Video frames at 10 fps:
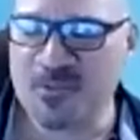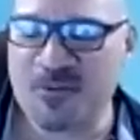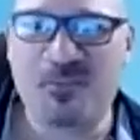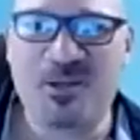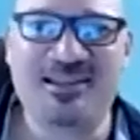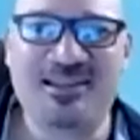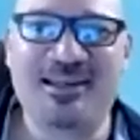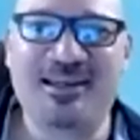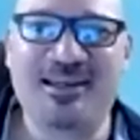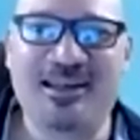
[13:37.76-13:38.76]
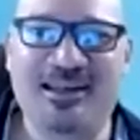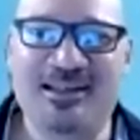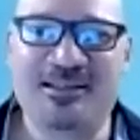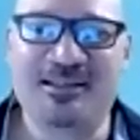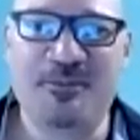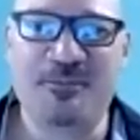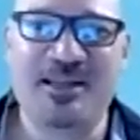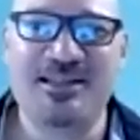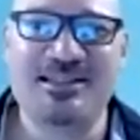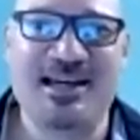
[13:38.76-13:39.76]
But the big
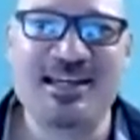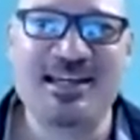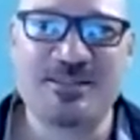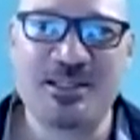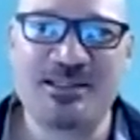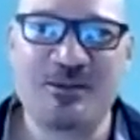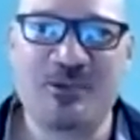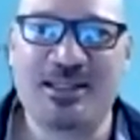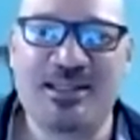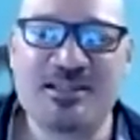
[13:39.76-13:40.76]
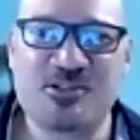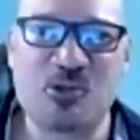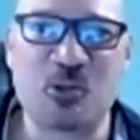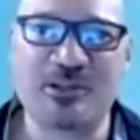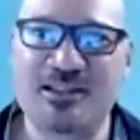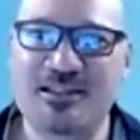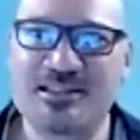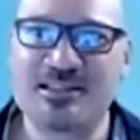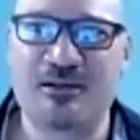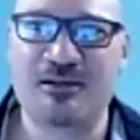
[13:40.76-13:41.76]
enticement, the way he sold it,
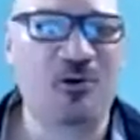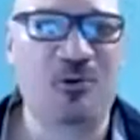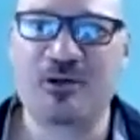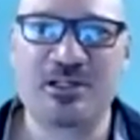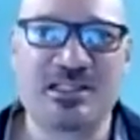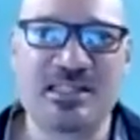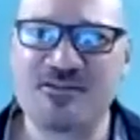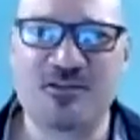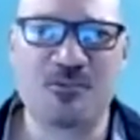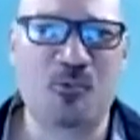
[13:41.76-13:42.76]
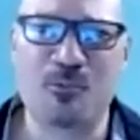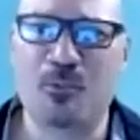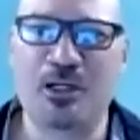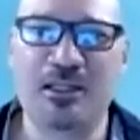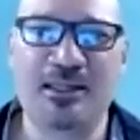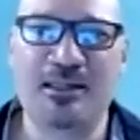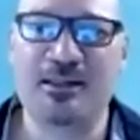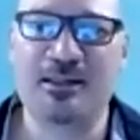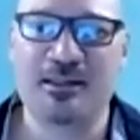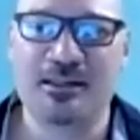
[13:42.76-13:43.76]
is, oh, we're gonna save some more
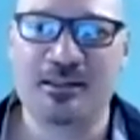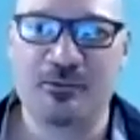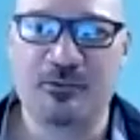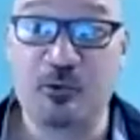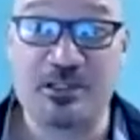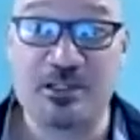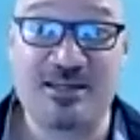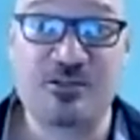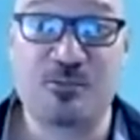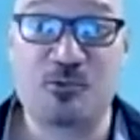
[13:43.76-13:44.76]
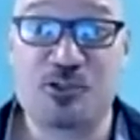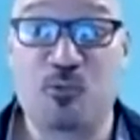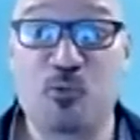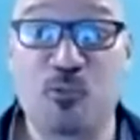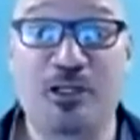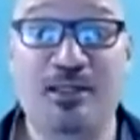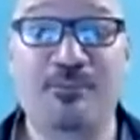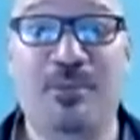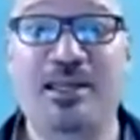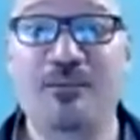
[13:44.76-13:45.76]
money, we're gonna save so much more money,
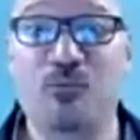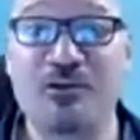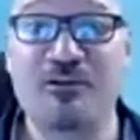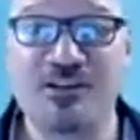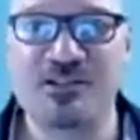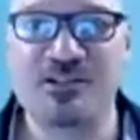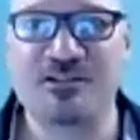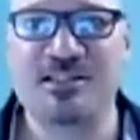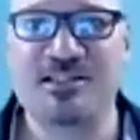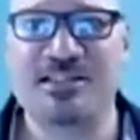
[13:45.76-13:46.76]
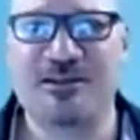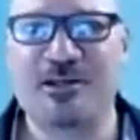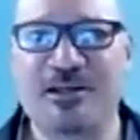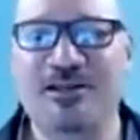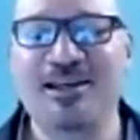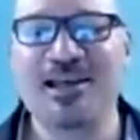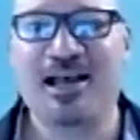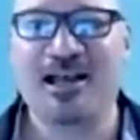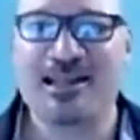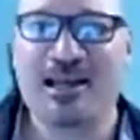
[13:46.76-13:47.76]
make it more efficient, etc.
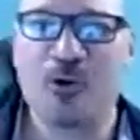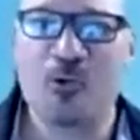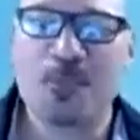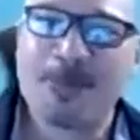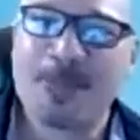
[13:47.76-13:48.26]
And now